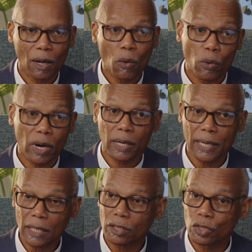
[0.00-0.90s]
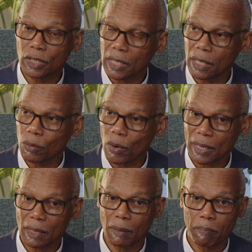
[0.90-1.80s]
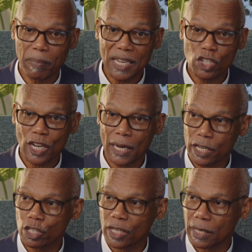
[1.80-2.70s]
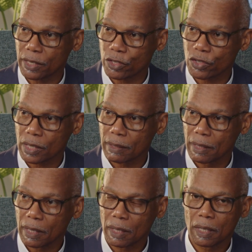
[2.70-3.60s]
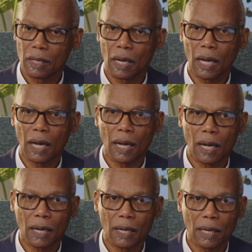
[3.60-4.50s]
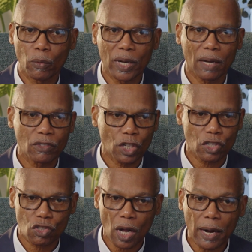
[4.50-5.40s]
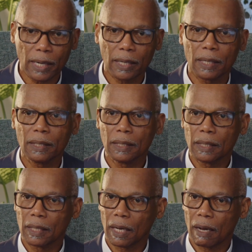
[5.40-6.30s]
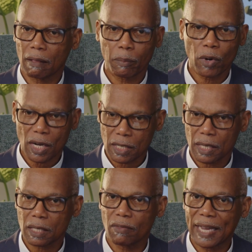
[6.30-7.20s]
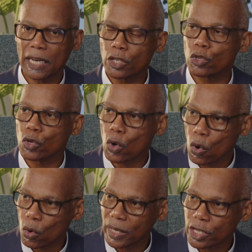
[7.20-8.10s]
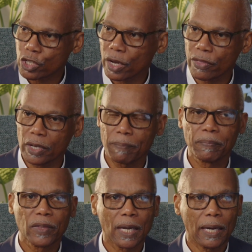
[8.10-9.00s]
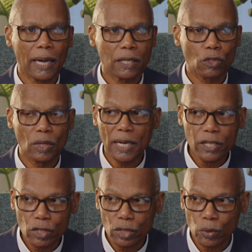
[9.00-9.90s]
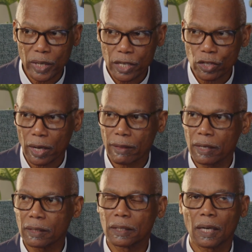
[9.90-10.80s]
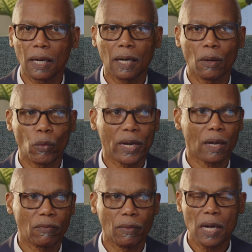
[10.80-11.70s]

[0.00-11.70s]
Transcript: We are yet to see what the big challenge is. We have just started the process of getting to know each other and to listen to each other. We have